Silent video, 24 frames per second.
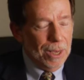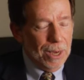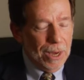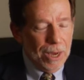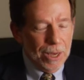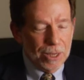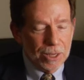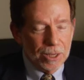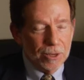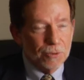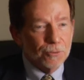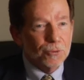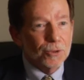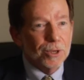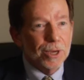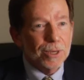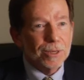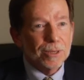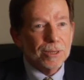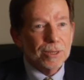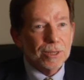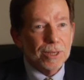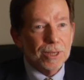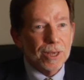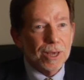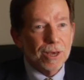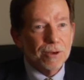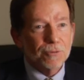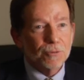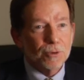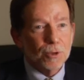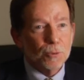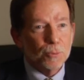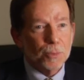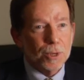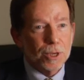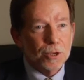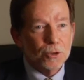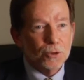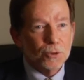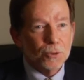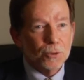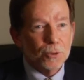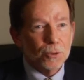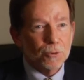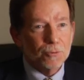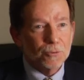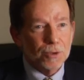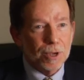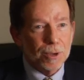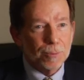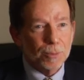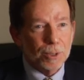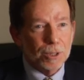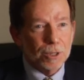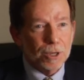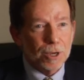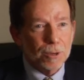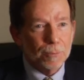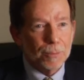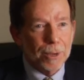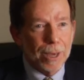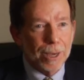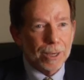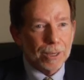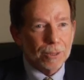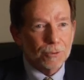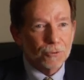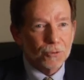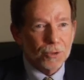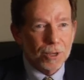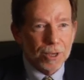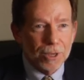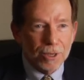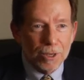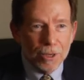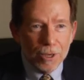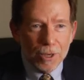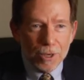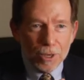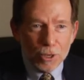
I have yet to have a patient or family come back and say,